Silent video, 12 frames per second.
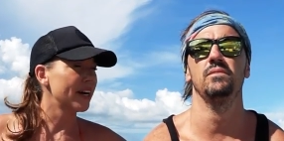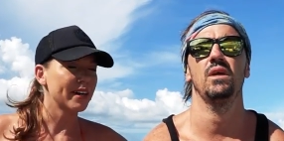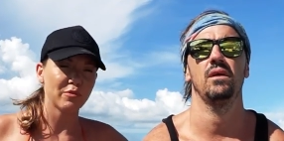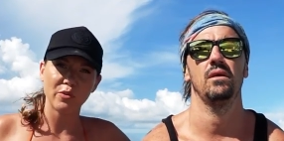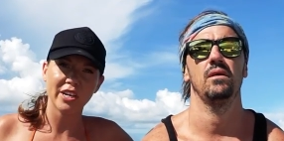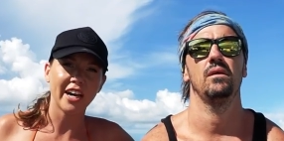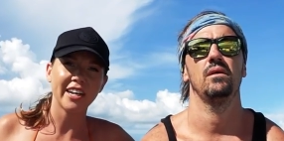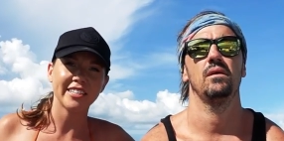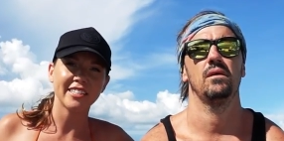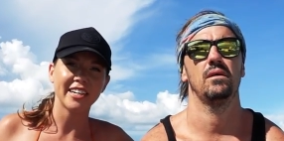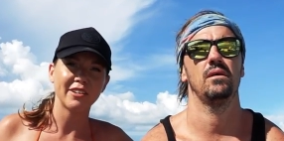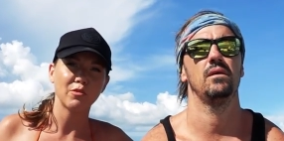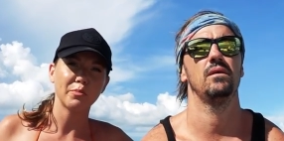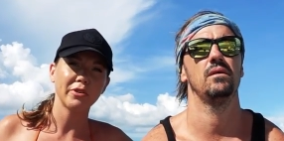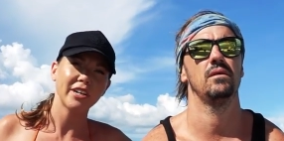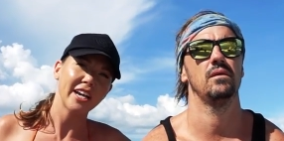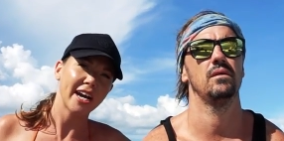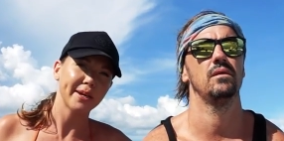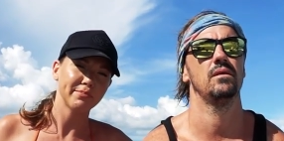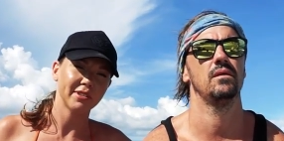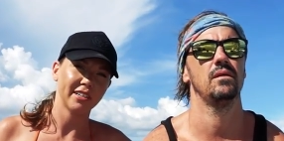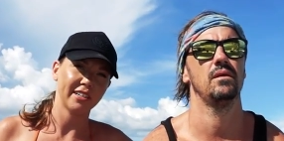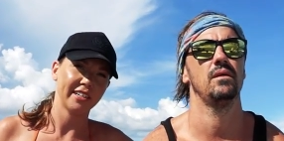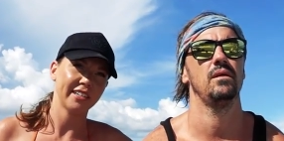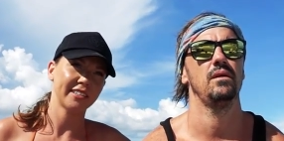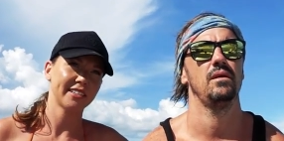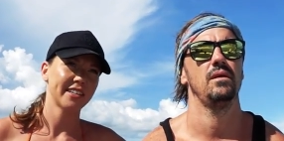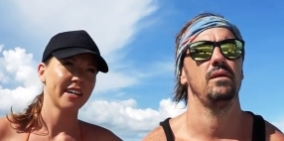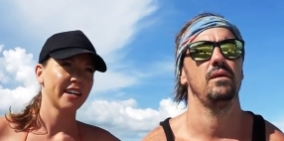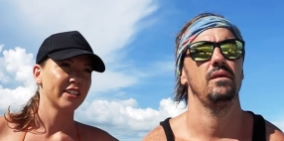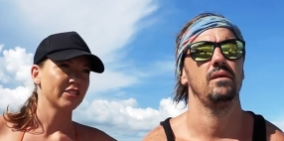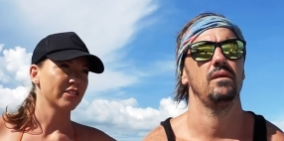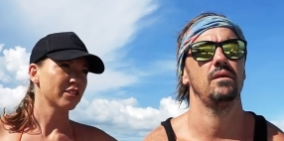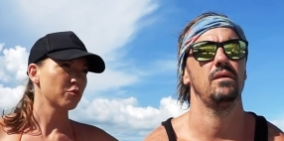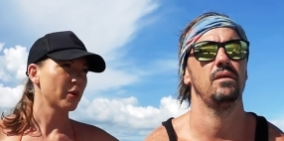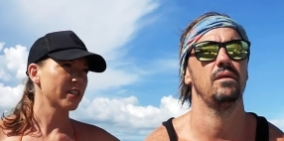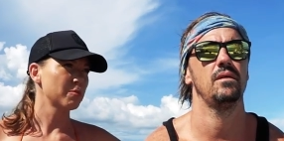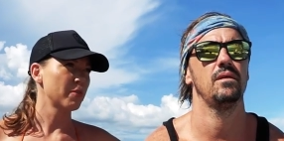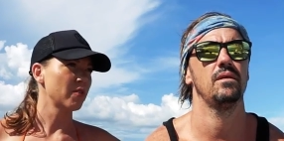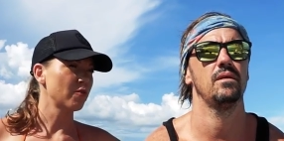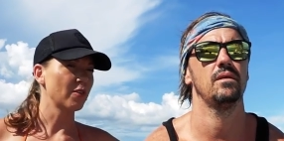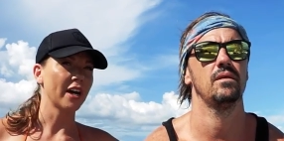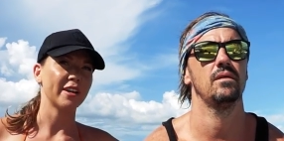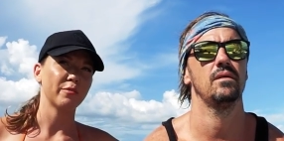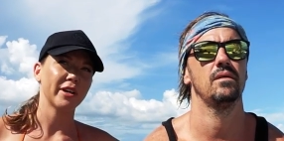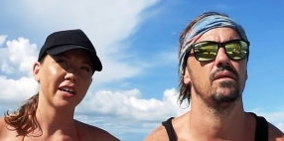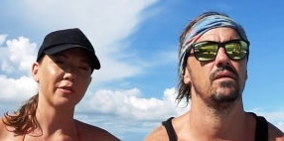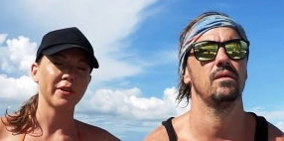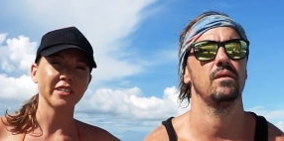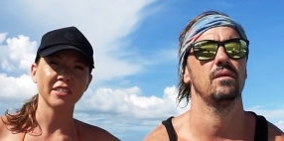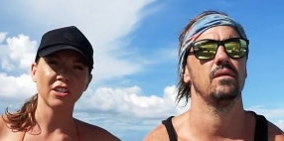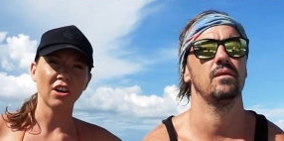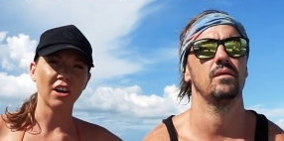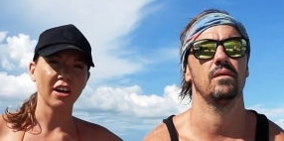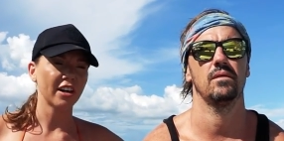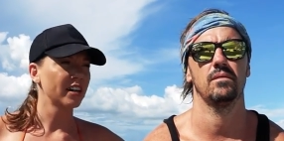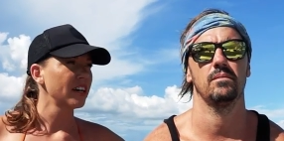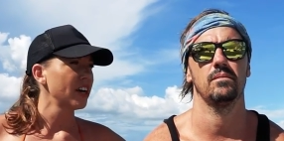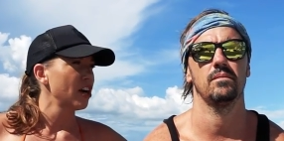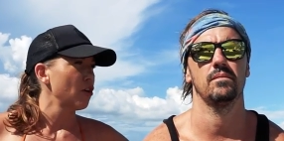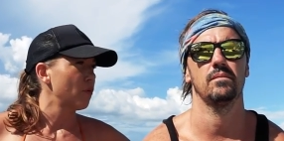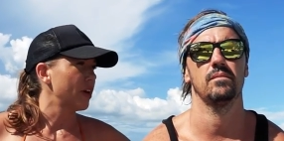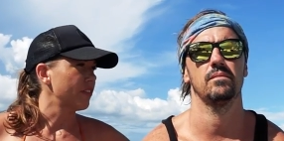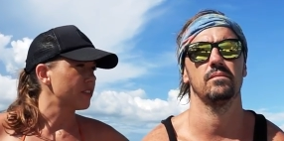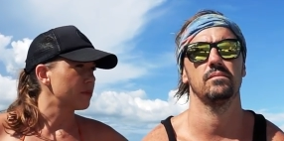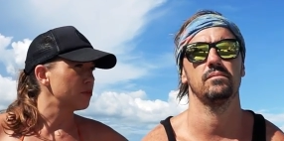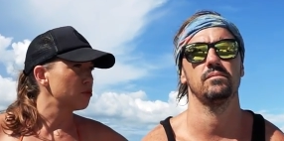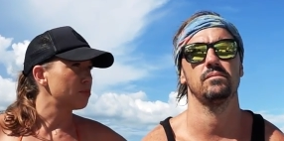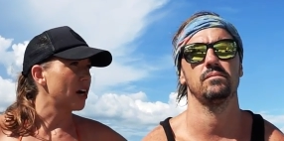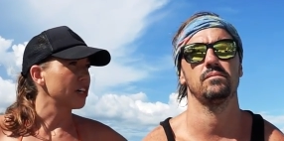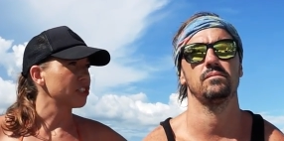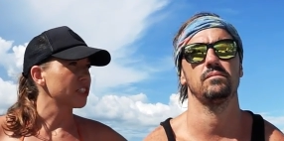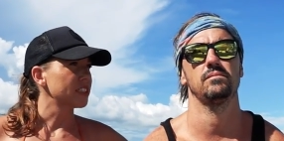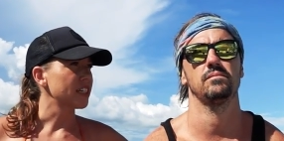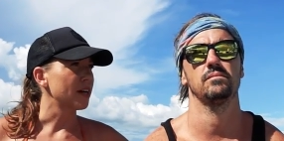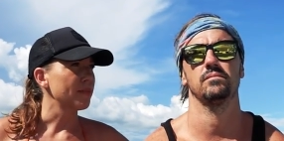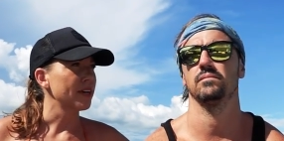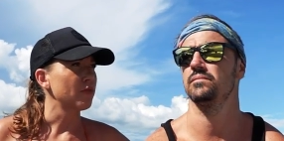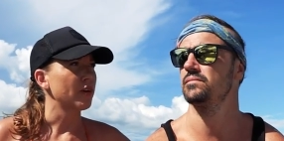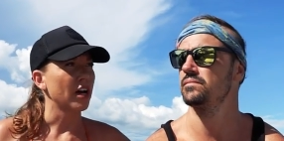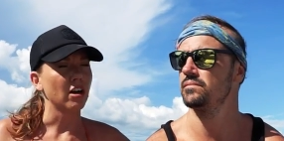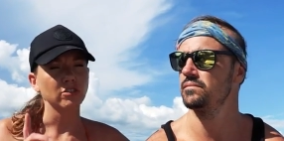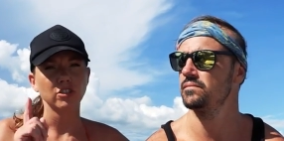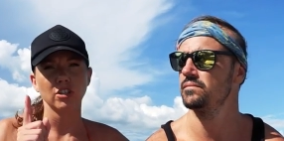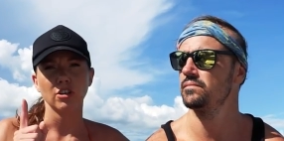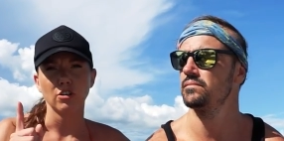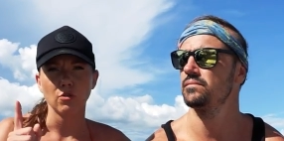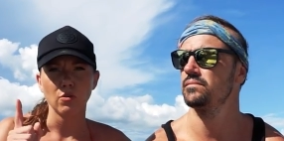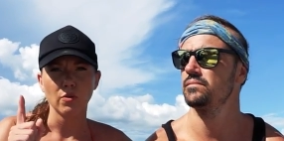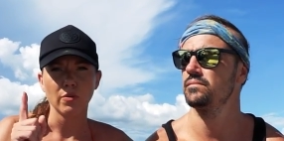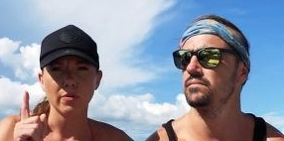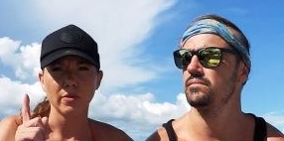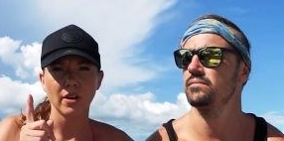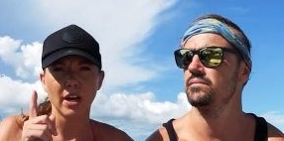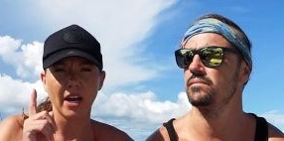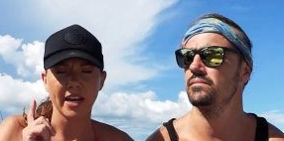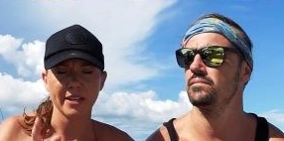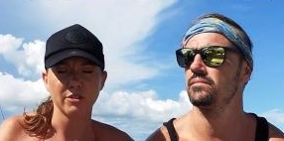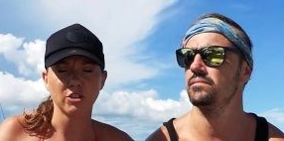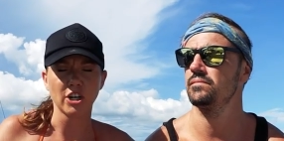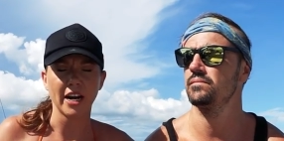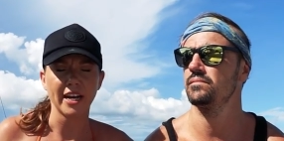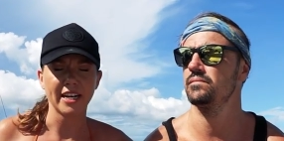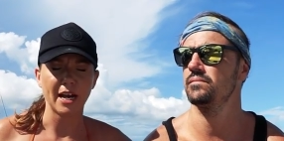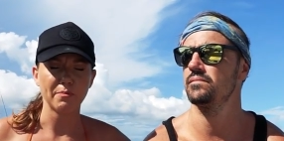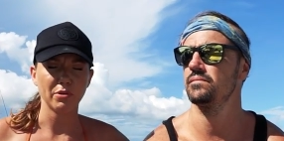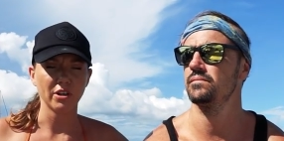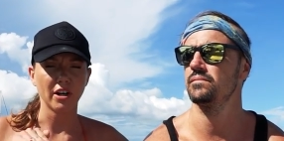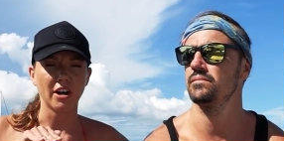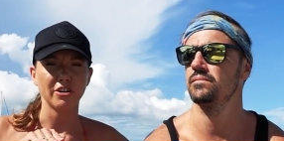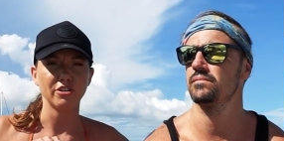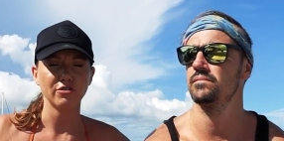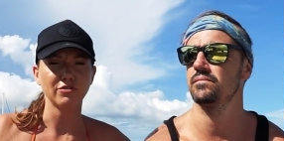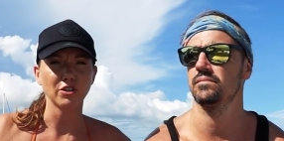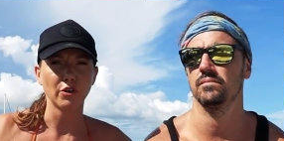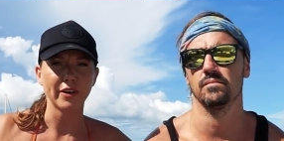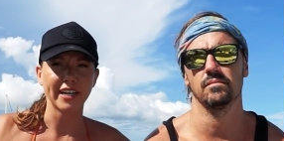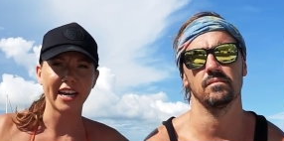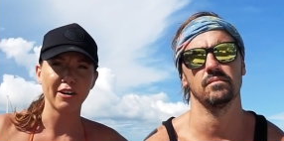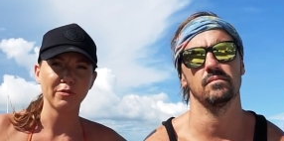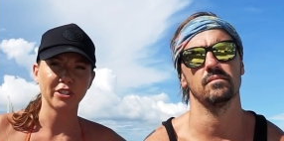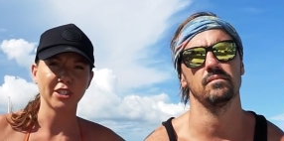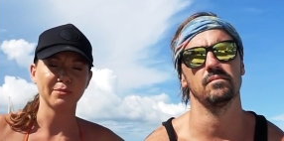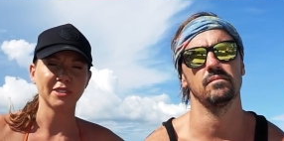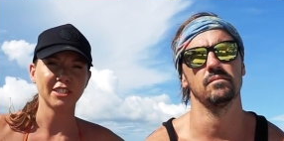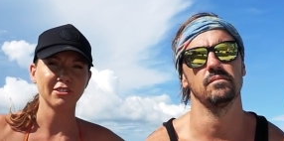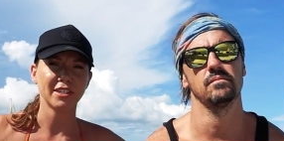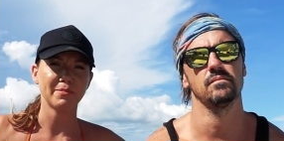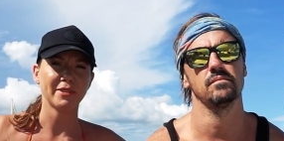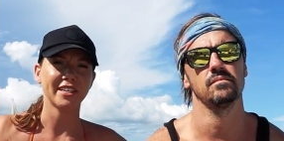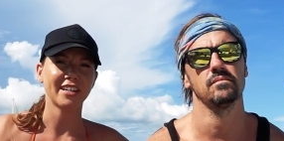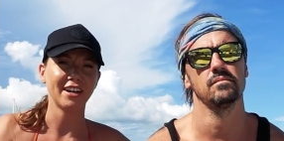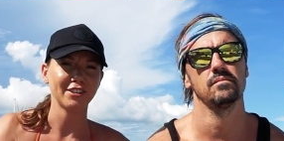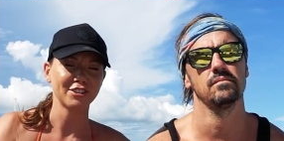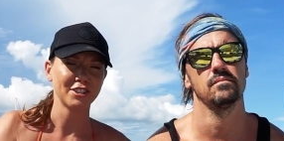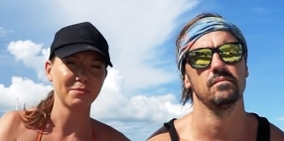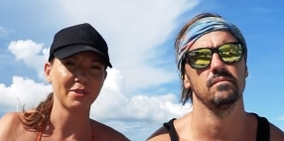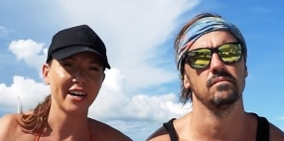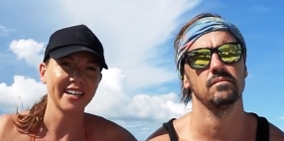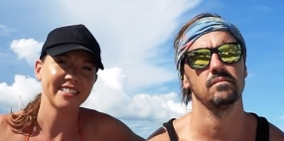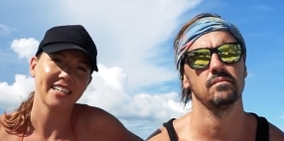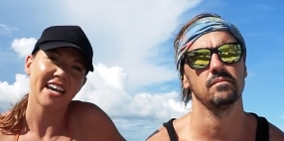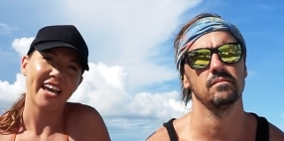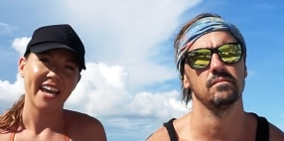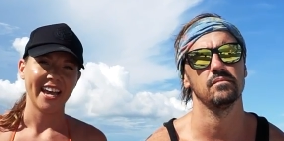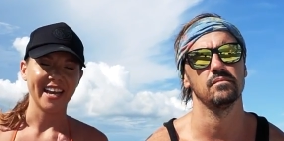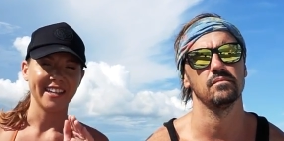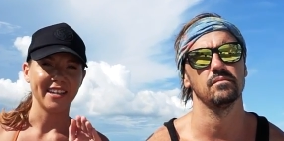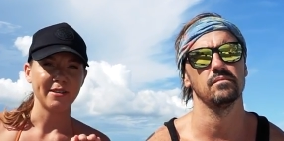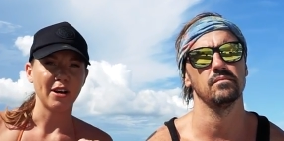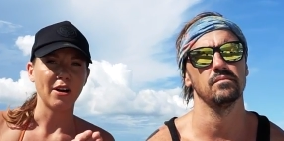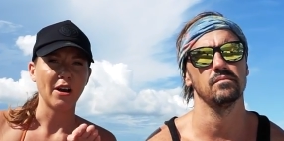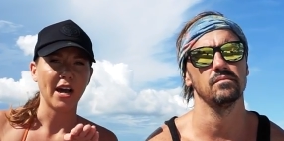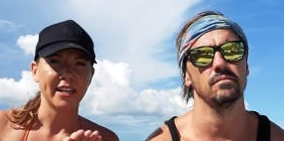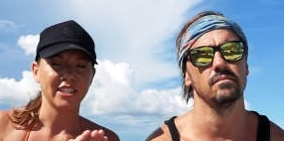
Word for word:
Speaker 1: but we got it done and we're pretty hyped on it. So this week's been fun. We got to rent a car. We have some new projects coming. We also I tried, I put our new flooring out, which I'm still keeping the color surprise, and then I